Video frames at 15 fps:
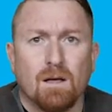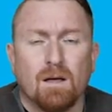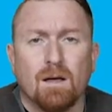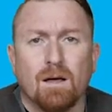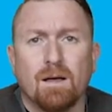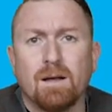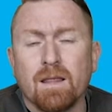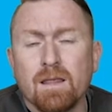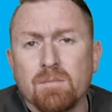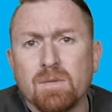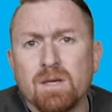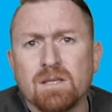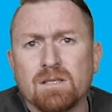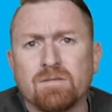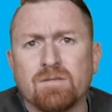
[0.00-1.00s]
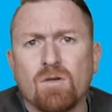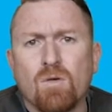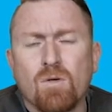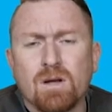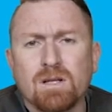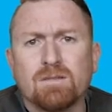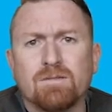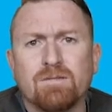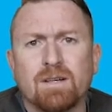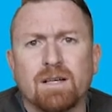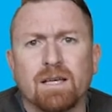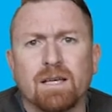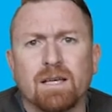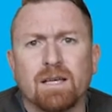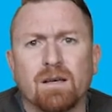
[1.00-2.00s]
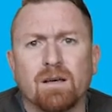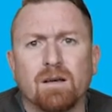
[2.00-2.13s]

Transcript: Another means of quantifying